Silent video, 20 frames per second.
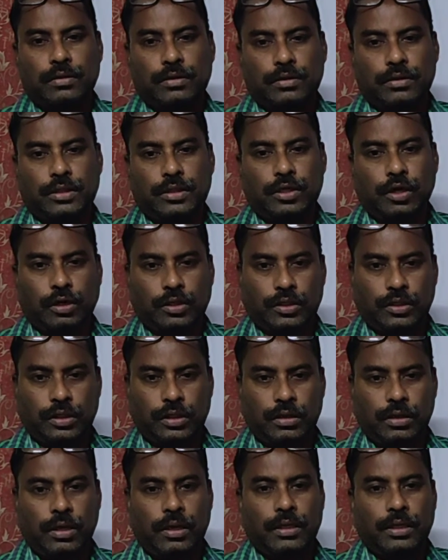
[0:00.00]
structure.
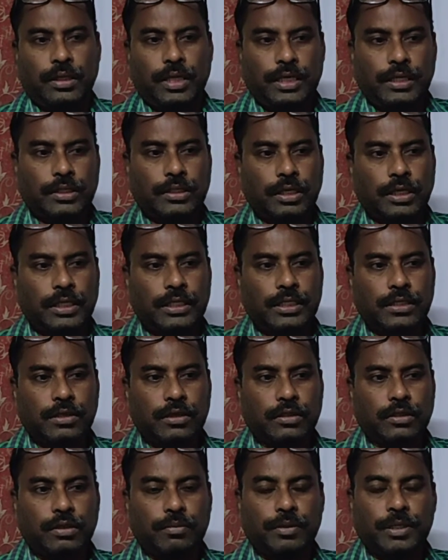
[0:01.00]
That solid
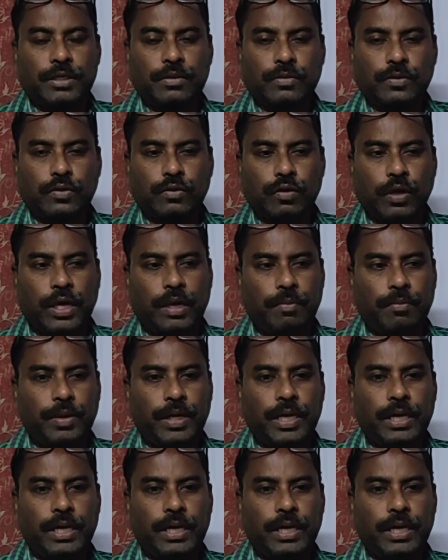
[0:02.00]
structure becomes so heavy